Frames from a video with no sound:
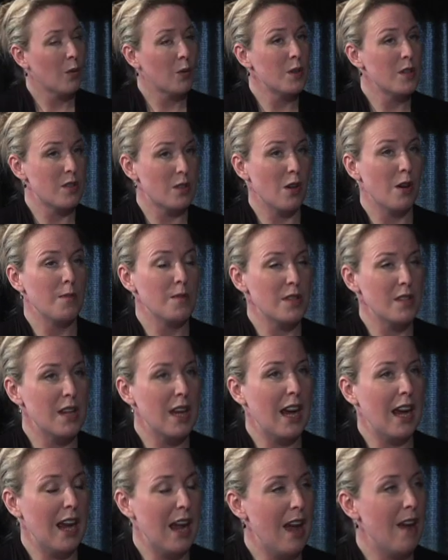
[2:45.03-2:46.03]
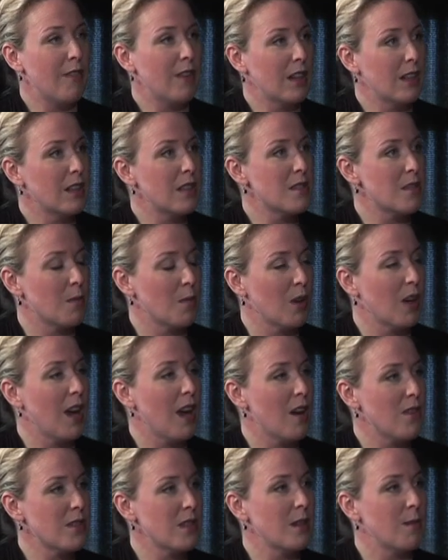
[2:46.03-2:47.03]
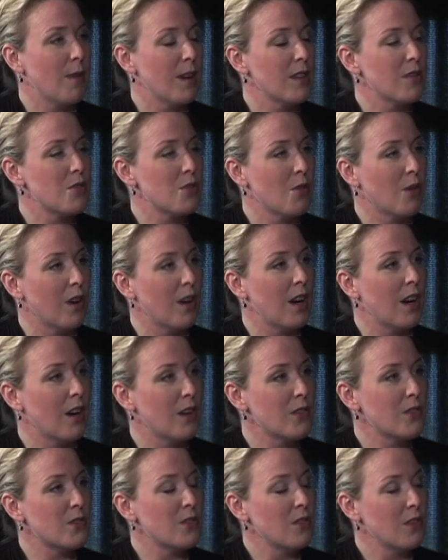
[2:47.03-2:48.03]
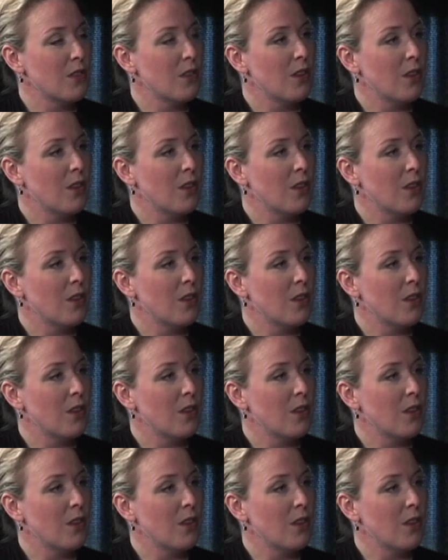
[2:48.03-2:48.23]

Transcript: Well, we saw him today having Lisa Murkowski by the short hairs.